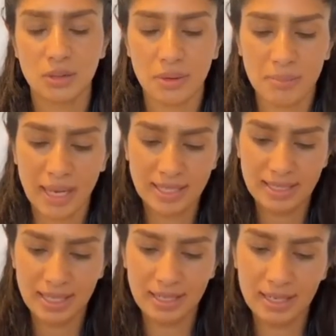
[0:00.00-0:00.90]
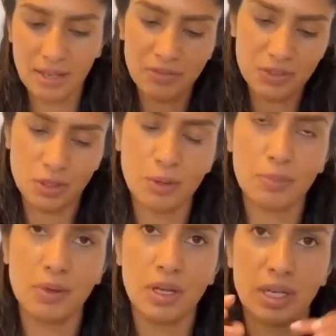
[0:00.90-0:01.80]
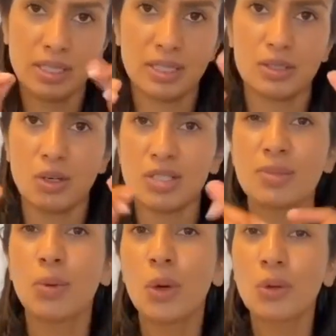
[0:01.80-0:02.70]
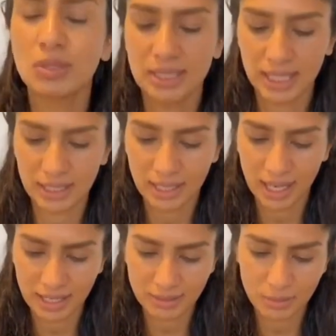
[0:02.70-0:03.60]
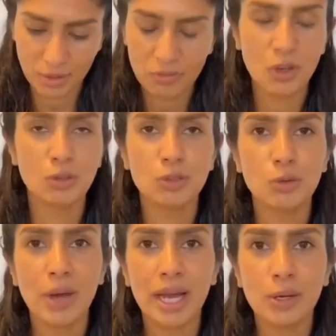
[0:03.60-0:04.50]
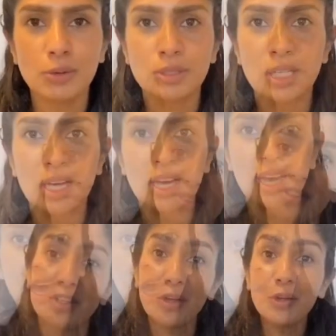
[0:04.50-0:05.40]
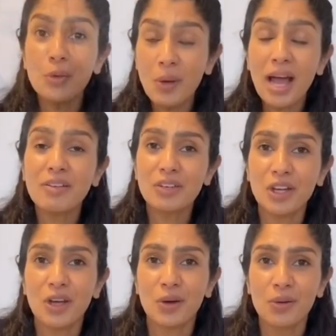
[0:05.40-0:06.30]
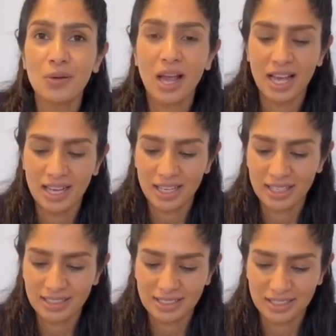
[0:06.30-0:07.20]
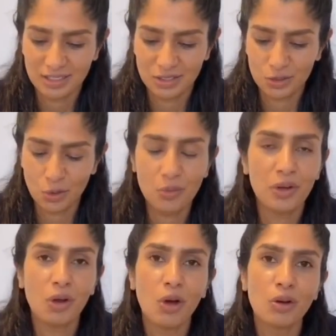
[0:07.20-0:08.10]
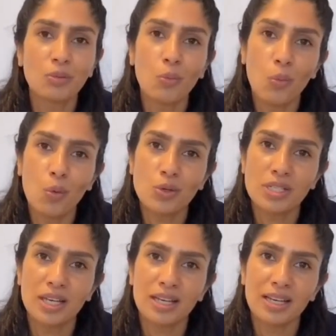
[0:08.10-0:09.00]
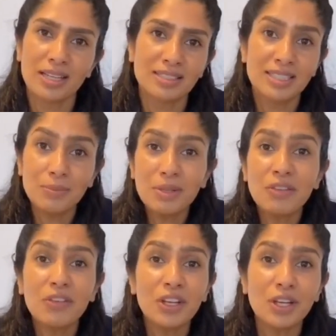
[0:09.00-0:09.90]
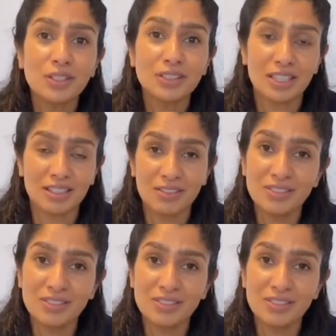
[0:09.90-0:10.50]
makes it lift up. It's got some oils in and float around. So you have a go at drawing on water and send me the videos. I'd love to